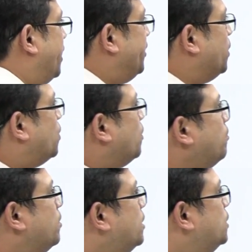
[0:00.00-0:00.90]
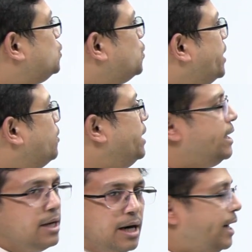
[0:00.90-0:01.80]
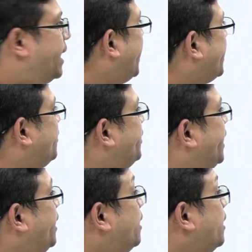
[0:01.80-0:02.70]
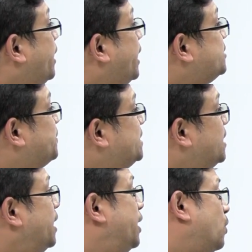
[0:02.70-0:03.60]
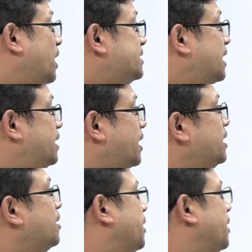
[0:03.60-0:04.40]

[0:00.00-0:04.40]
AV node used to regulate the cardiac activity. A special neural center in the